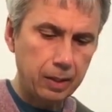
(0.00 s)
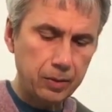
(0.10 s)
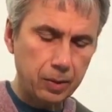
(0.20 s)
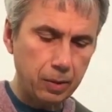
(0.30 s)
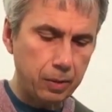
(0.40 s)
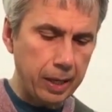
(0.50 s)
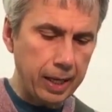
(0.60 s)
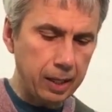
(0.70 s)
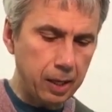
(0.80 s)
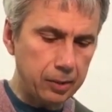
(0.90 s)
So
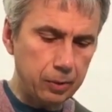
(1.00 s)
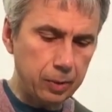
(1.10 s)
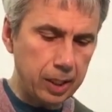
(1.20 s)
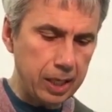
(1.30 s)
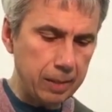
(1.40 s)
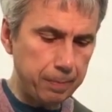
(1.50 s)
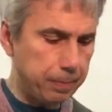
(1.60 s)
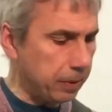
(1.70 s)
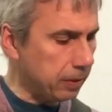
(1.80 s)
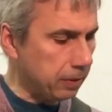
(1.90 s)
I got to
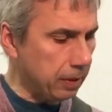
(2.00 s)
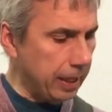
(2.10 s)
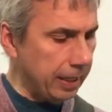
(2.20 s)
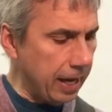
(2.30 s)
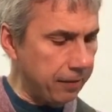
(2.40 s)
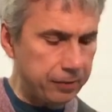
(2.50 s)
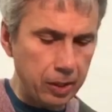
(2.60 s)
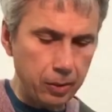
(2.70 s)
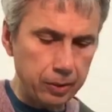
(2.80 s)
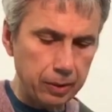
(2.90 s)
keep that F note